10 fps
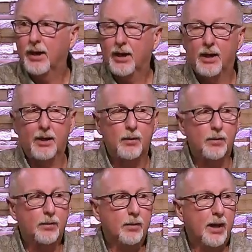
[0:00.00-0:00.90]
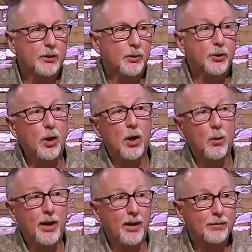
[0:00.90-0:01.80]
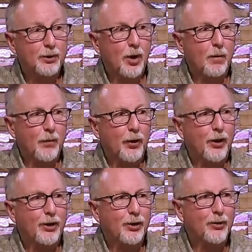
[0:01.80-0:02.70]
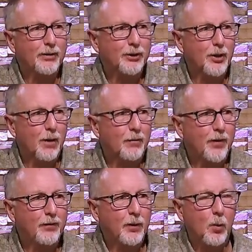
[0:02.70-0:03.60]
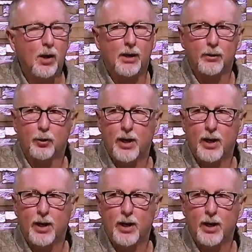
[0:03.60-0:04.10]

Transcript: And as a result, we have Psalm 32 and Psalm 51. Great